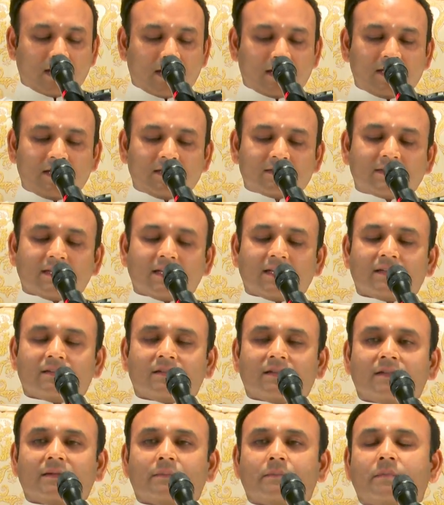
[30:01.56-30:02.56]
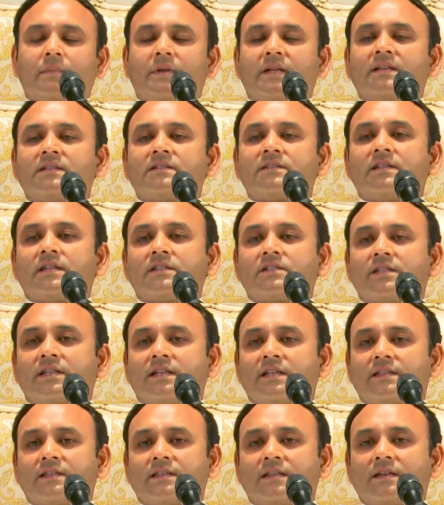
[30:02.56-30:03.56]
And he said, he praised
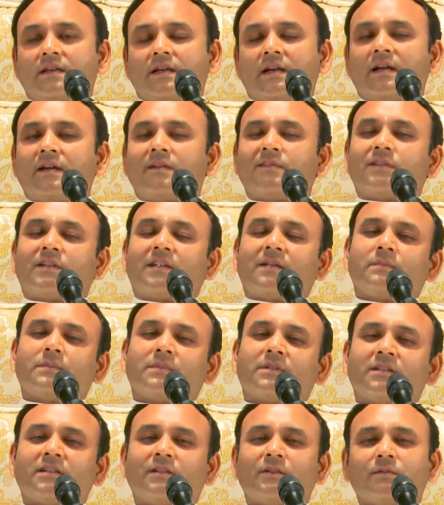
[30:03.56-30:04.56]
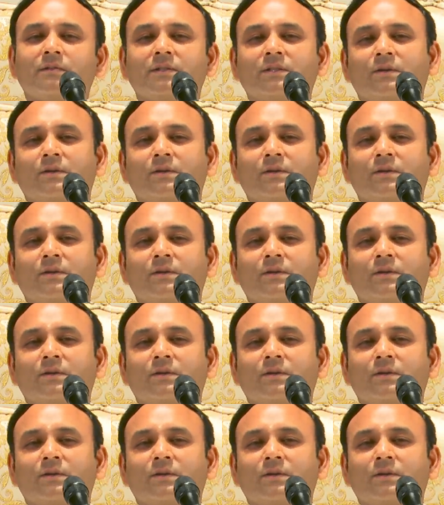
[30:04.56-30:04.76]
Nachiketa, I have tempted you